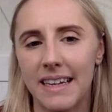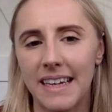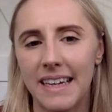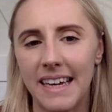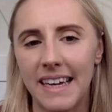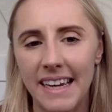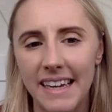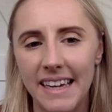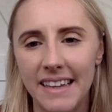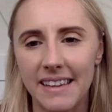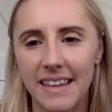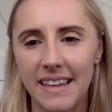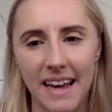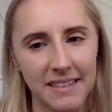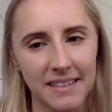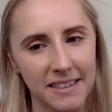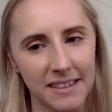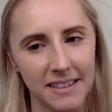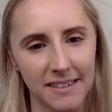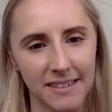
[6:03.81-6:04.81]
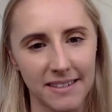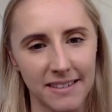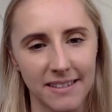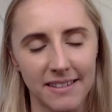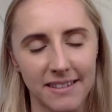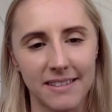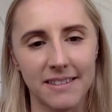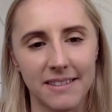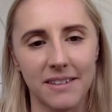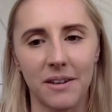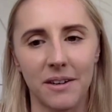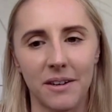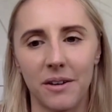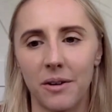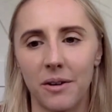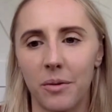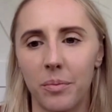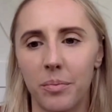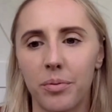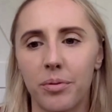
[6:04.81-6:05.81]
key lessons
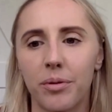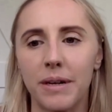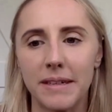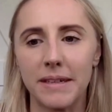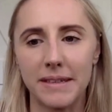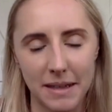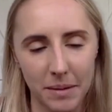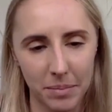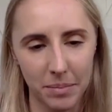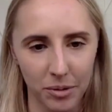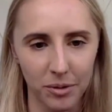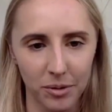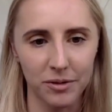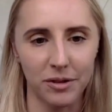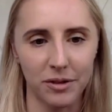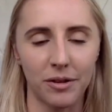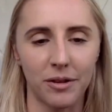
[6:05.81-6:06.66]
or principles